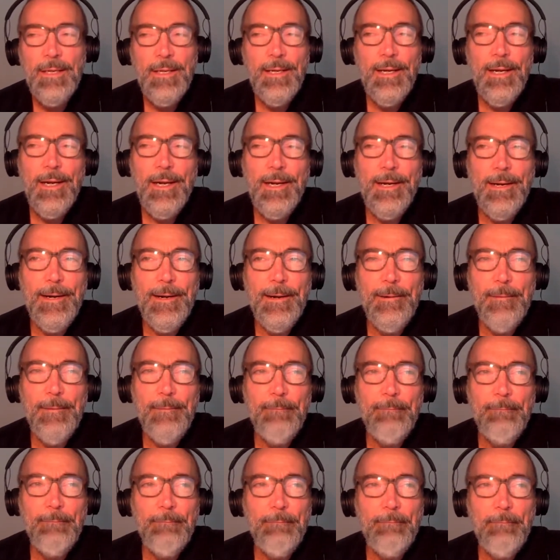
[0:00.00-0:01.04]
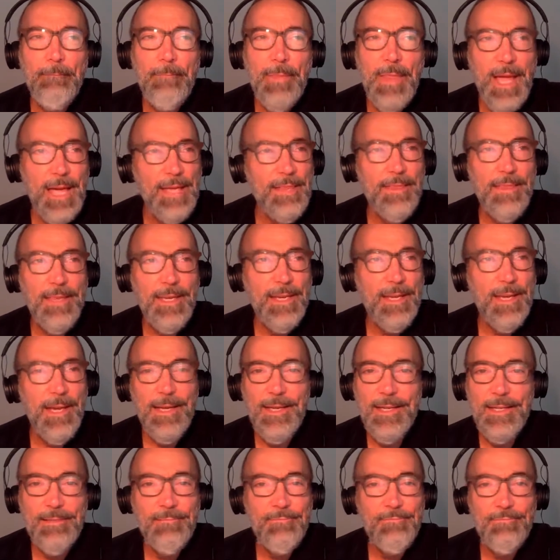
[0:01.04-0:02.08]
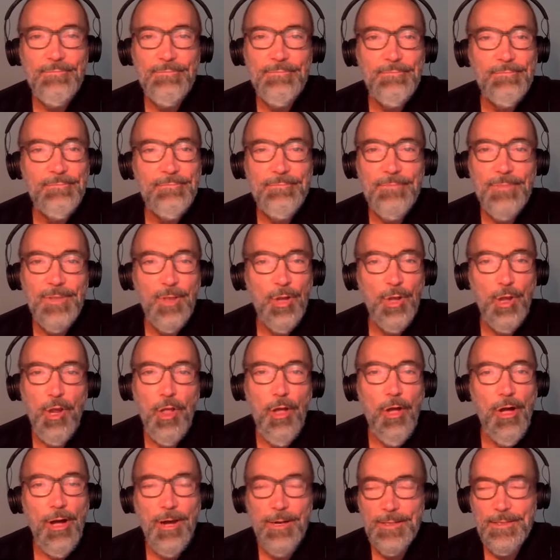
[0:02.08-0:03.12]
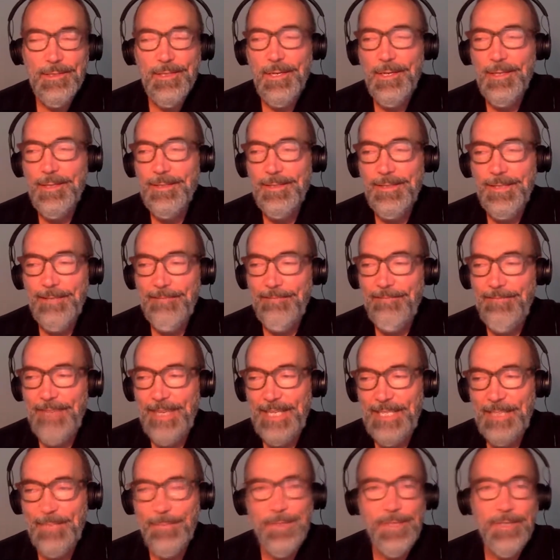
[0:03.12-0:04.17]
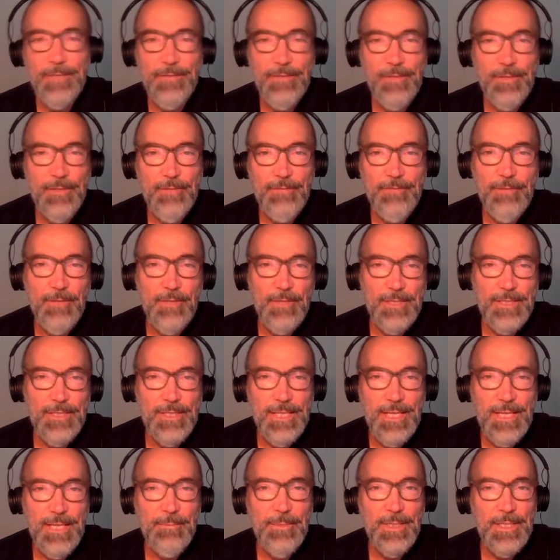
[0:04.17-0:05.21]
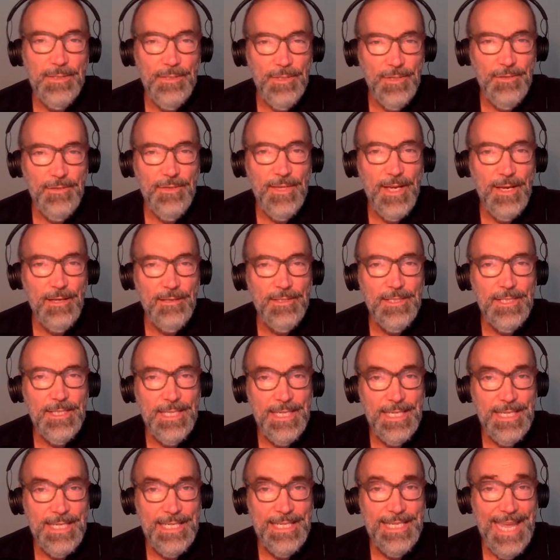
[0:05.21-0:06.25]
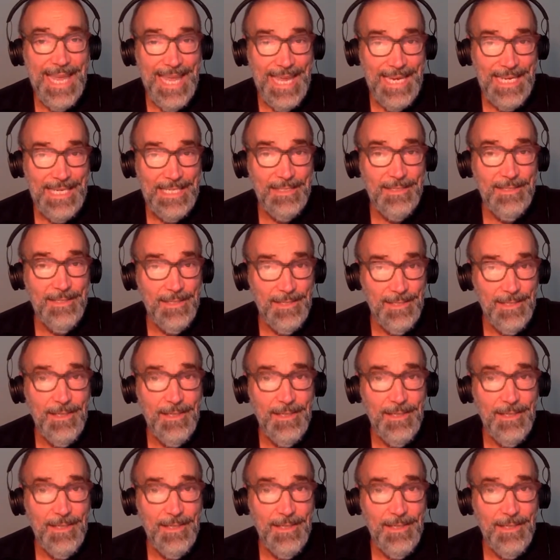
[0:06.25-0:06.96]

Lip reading: I think I logged on to Facebook for the first time in 2008.